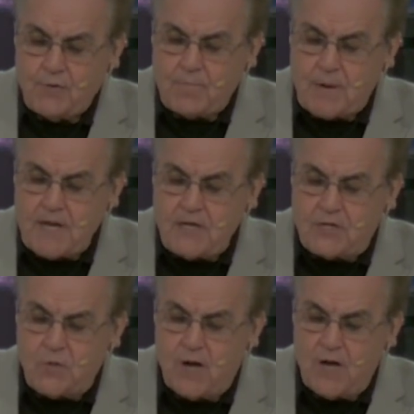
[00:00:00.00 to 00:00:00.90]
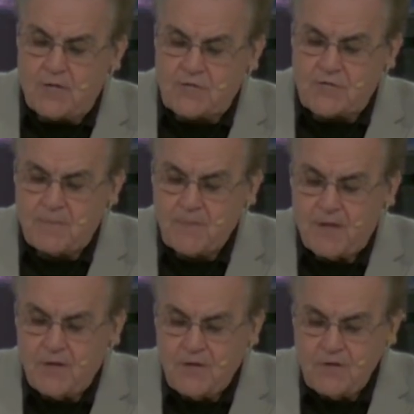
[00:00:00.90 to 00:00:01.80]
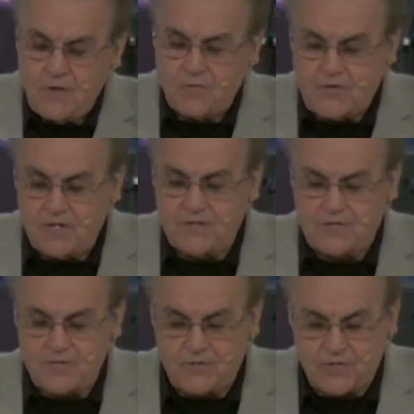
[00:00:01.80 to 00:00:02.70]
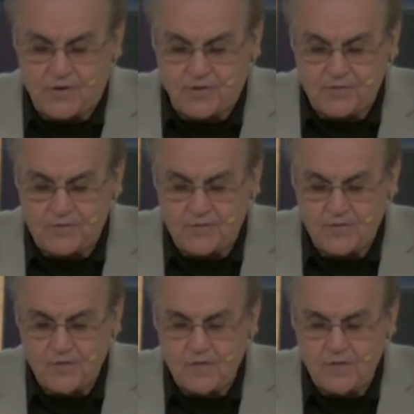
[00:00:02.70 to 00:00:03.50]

Repeated to us your Genesis charge.